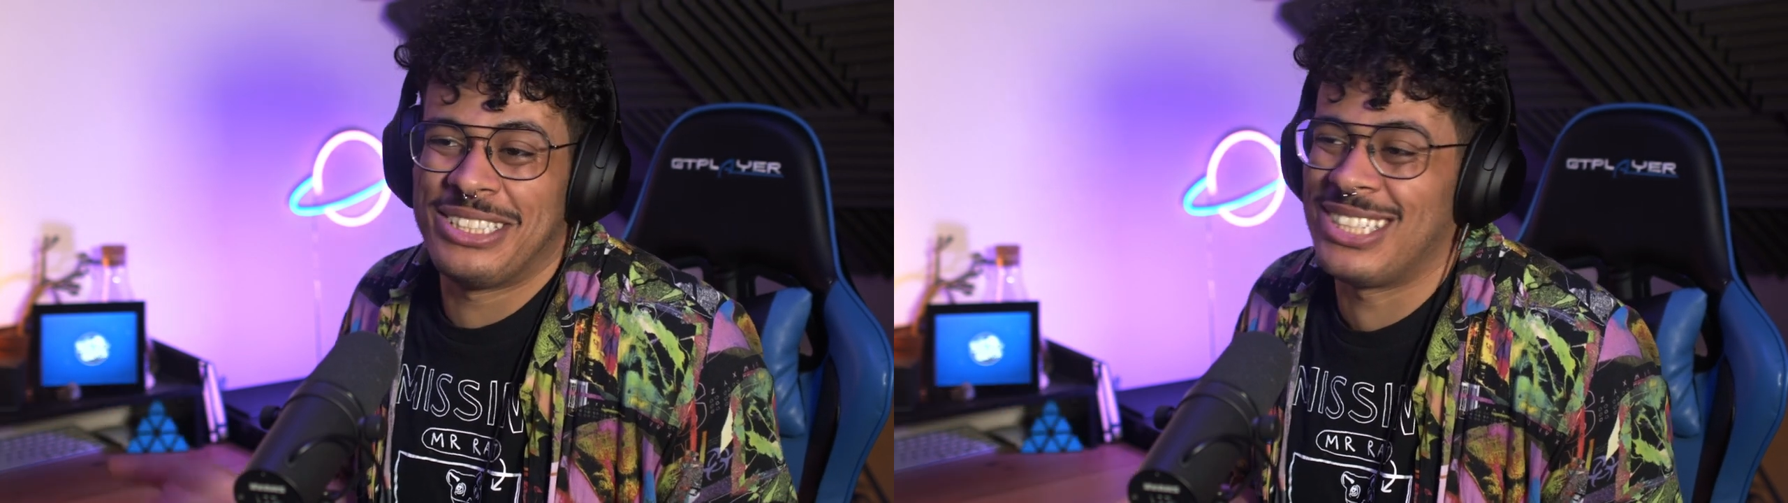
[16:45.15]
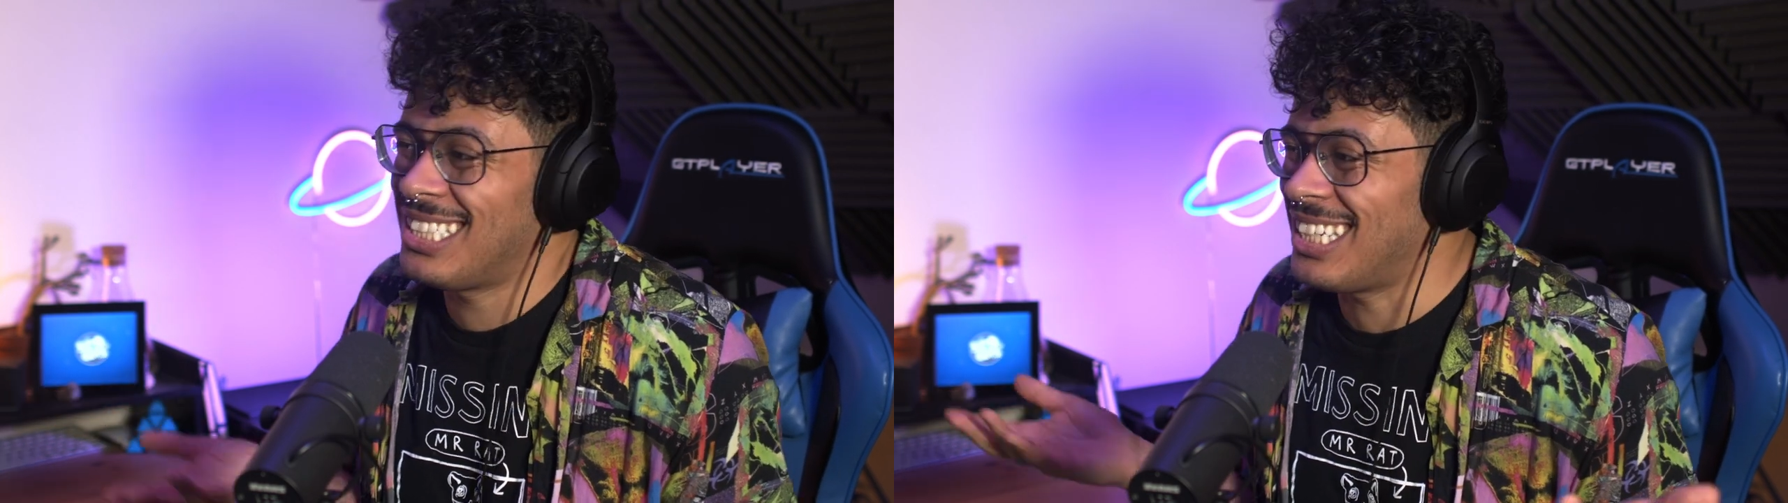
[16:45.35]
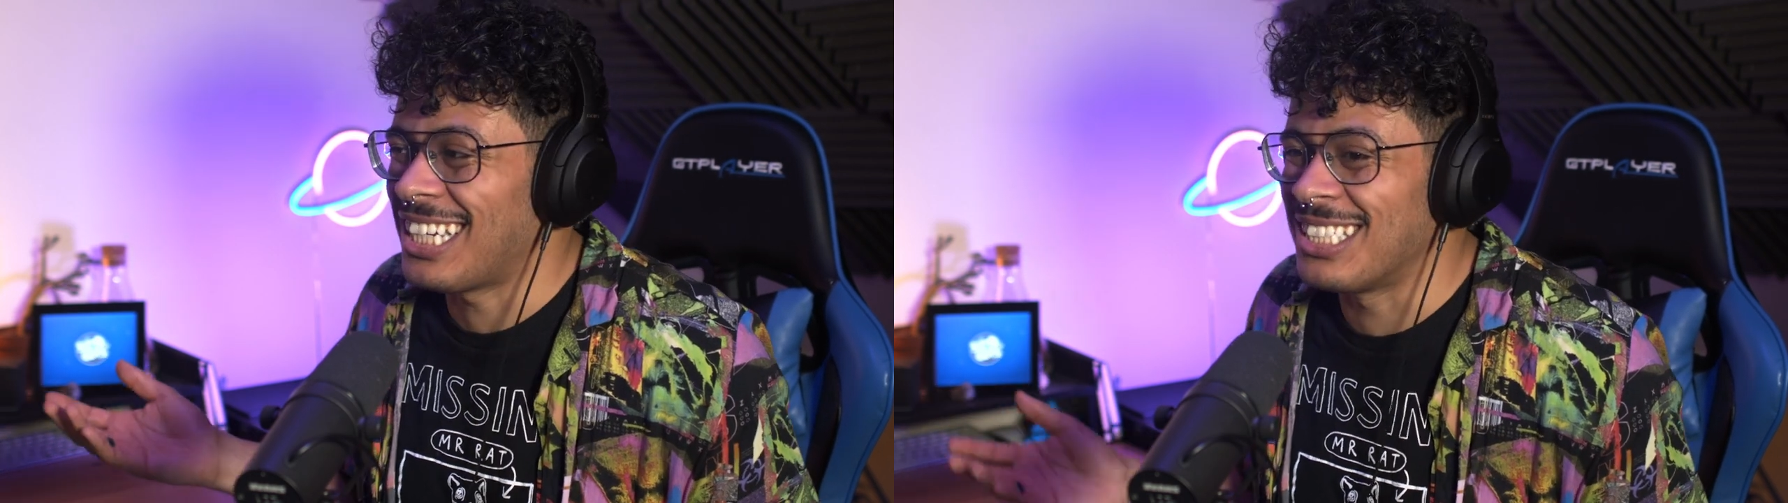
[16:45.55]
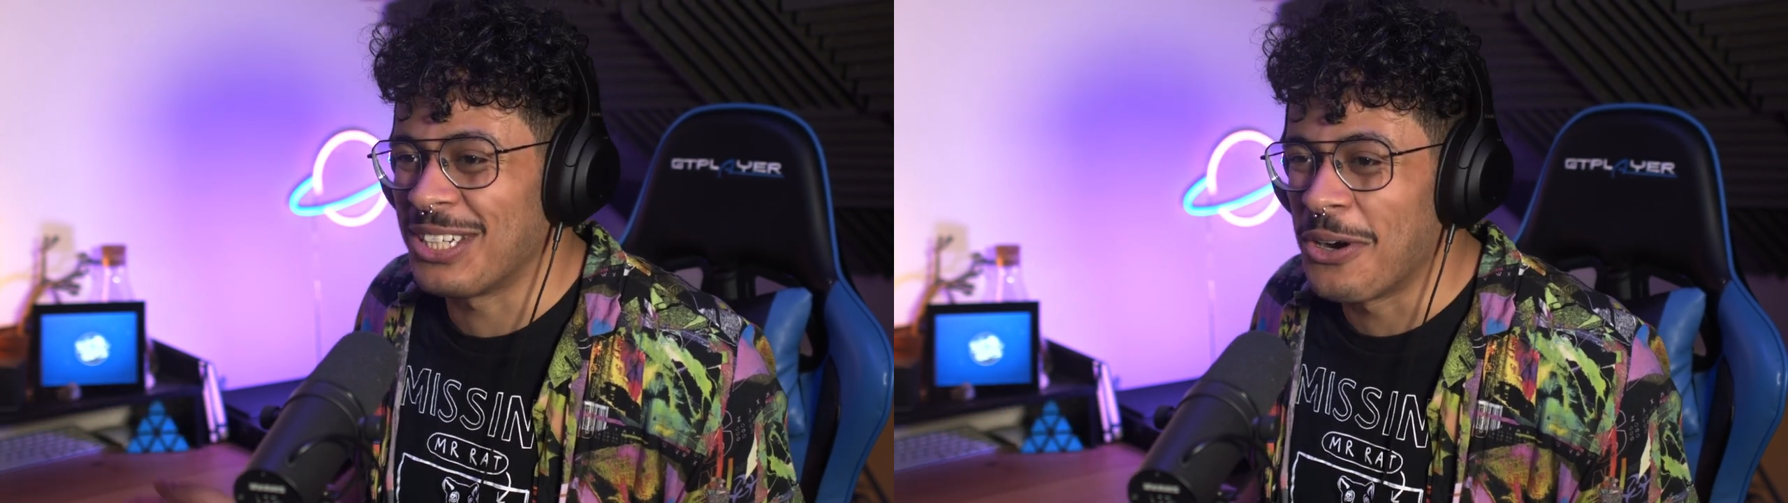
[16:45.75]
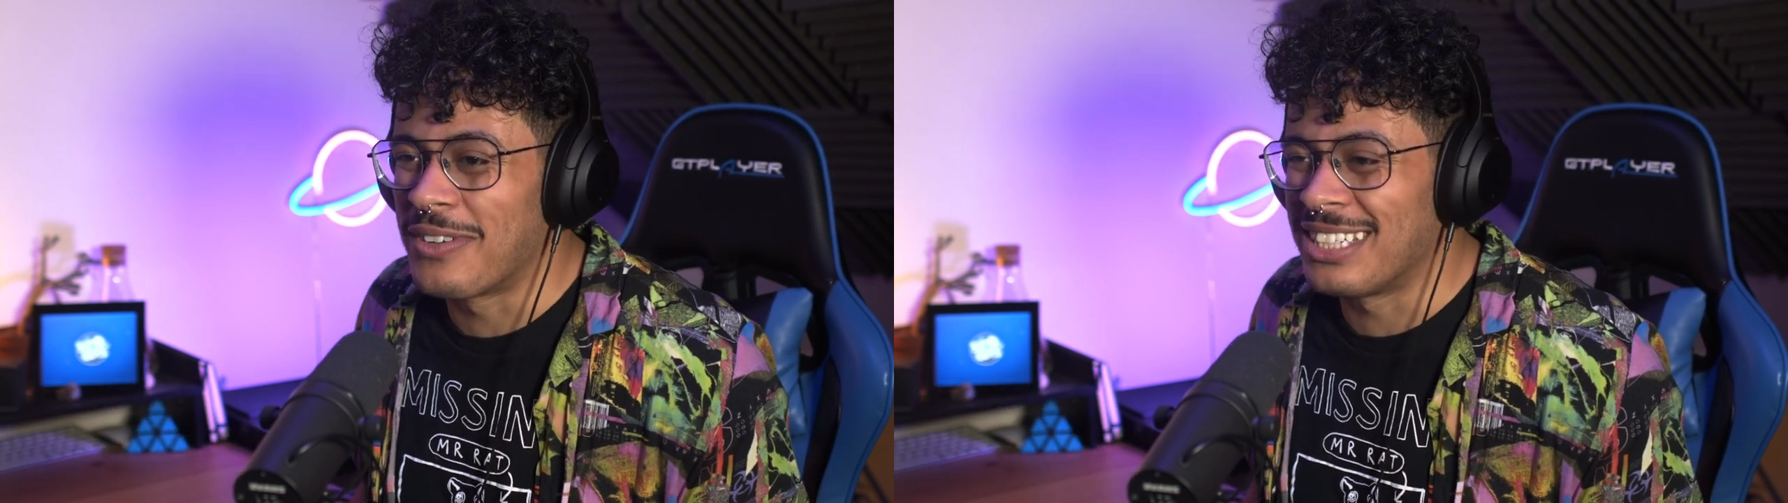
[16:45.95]
has just
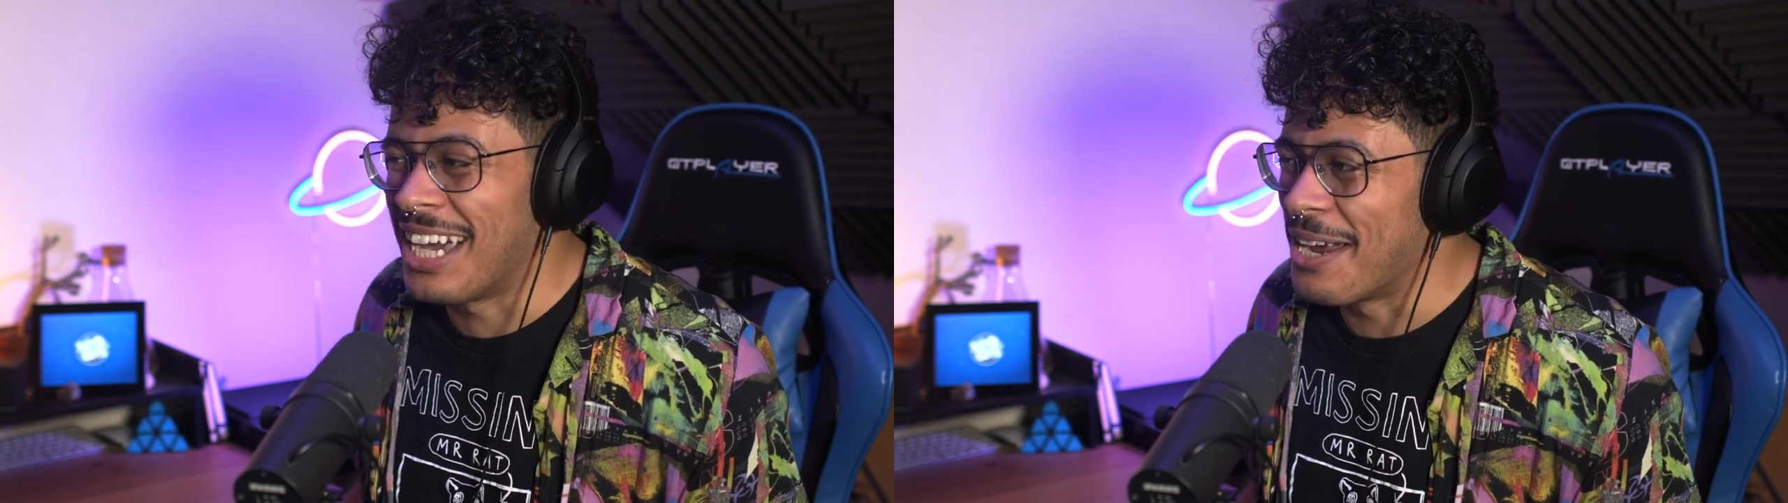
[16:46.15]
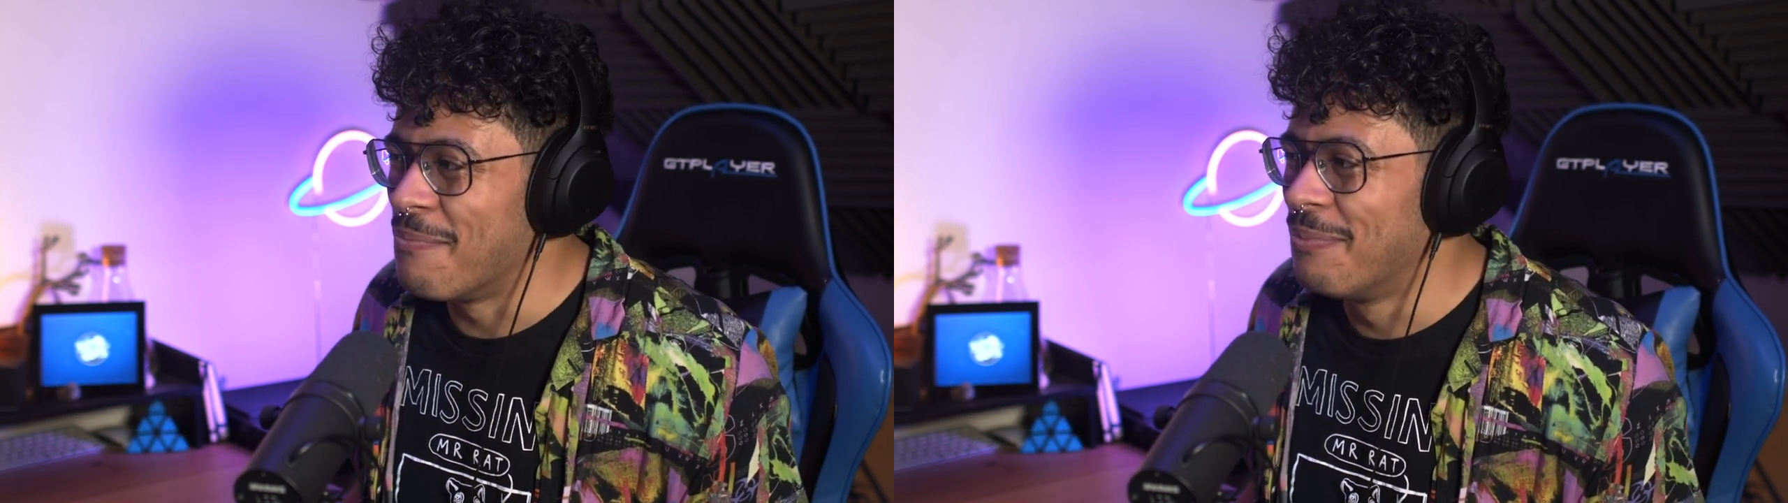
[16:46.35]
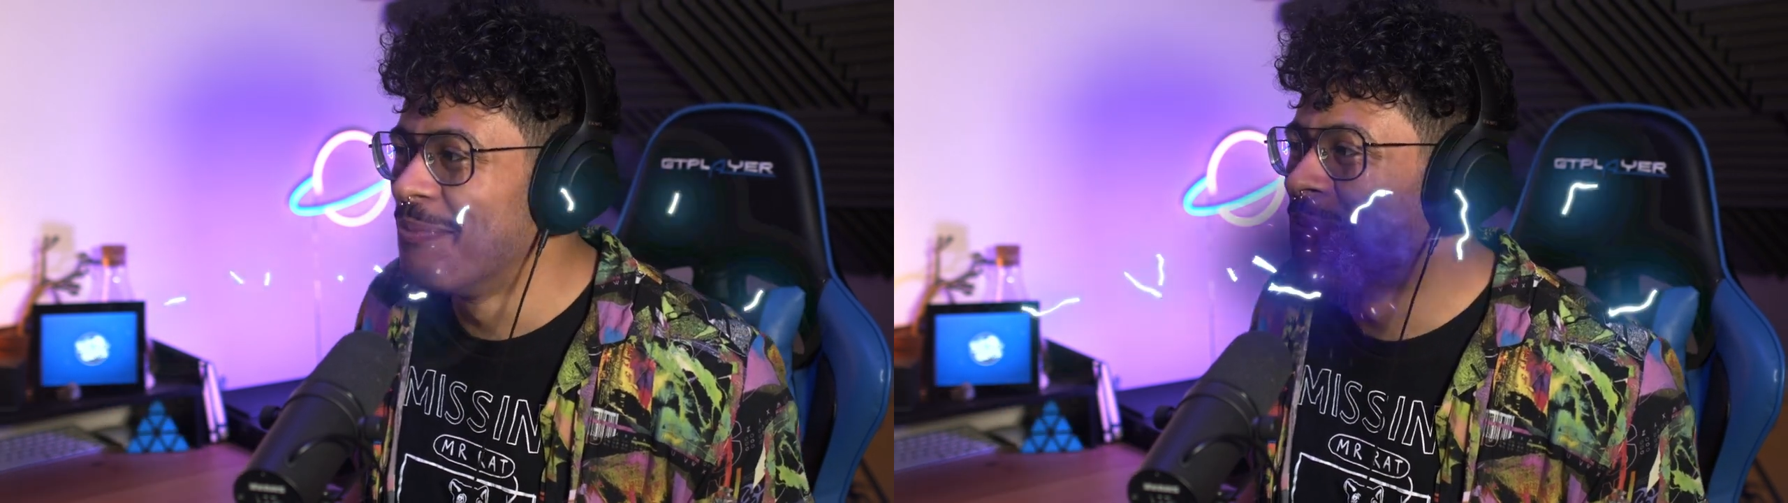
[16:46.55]
changed over time.